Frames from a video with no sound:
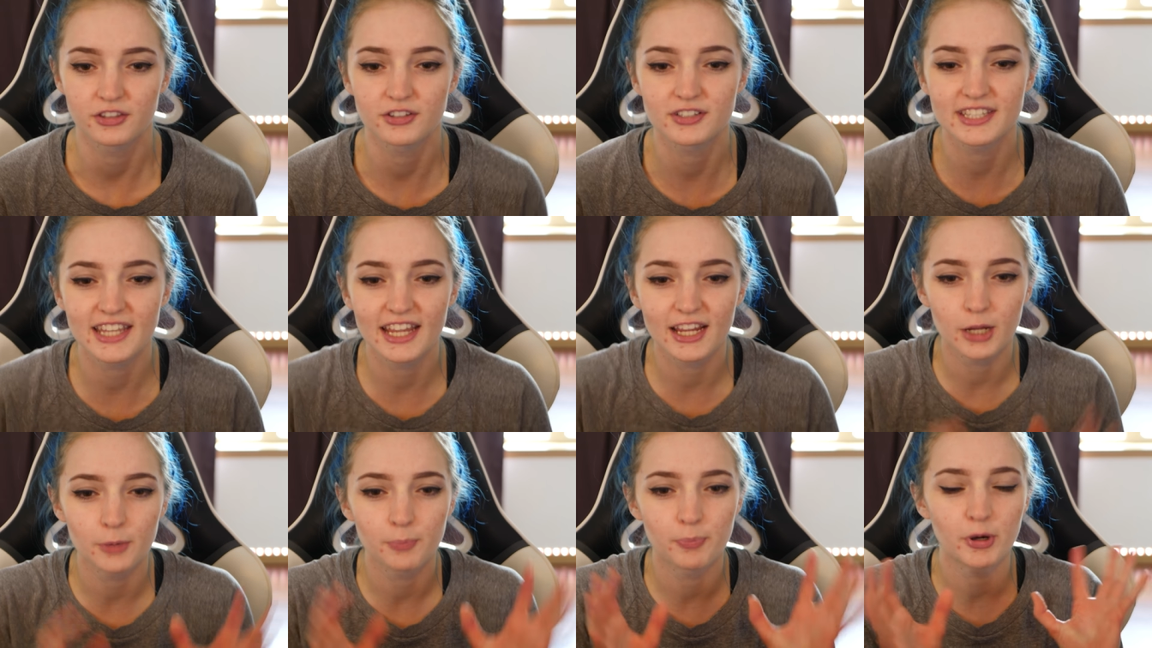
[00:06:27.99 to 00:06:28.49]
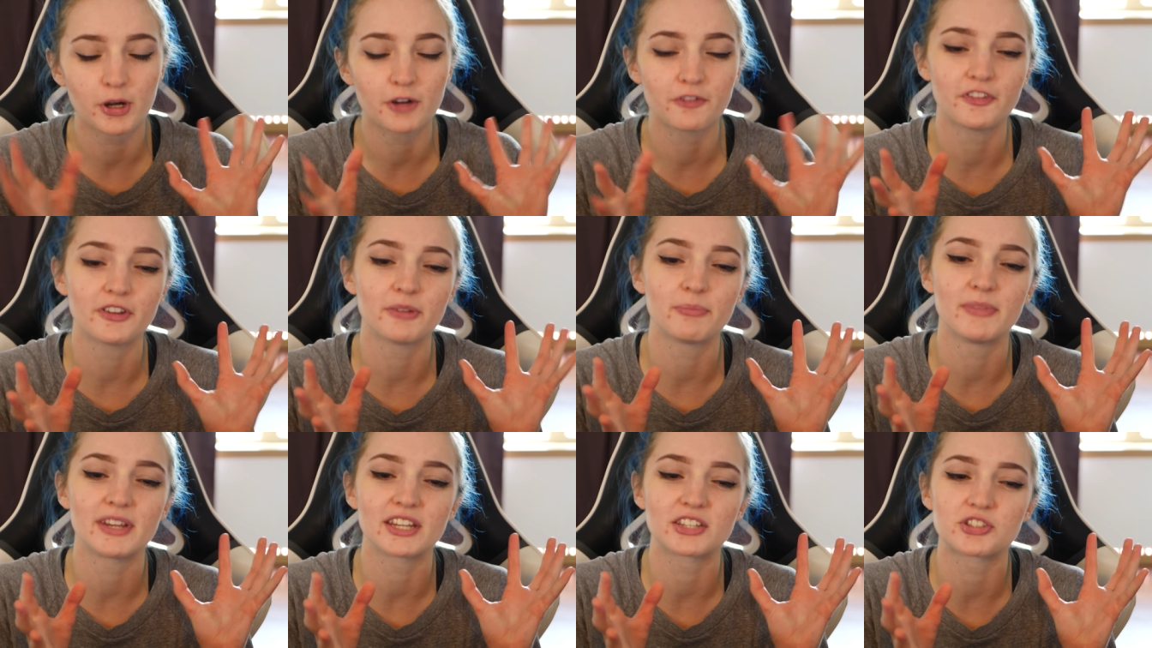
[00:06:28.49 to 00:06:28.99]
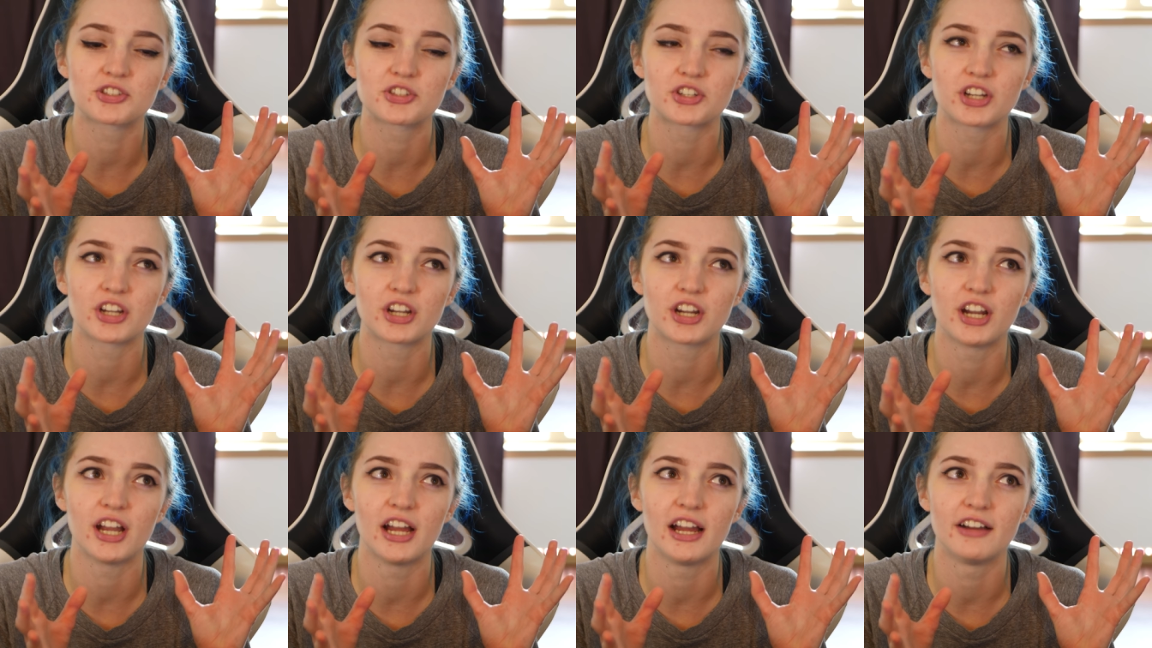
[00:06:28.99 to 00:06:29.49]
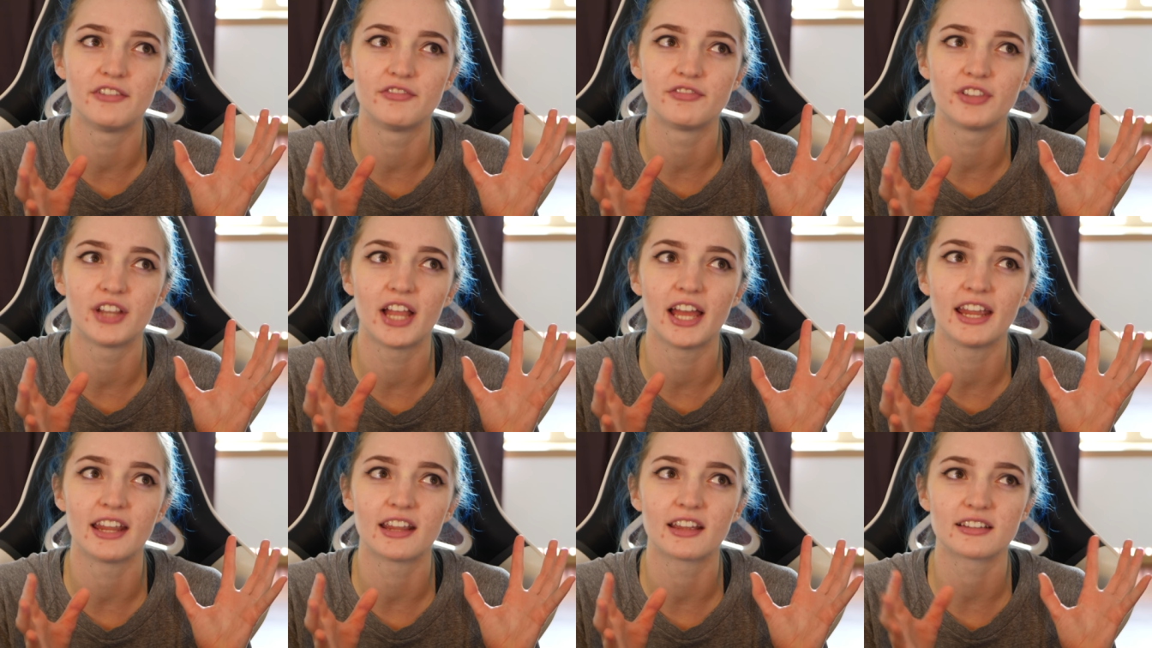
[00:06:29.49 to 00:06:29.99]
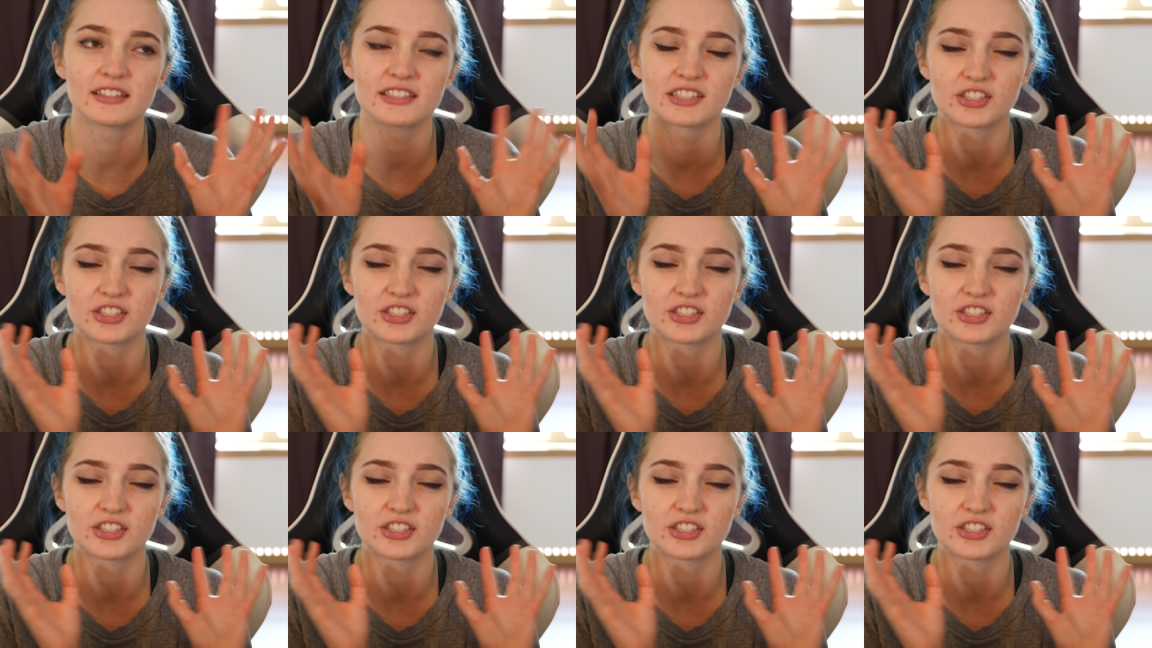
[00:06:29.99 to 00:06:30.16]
There's, like, a perfect mixture of, like,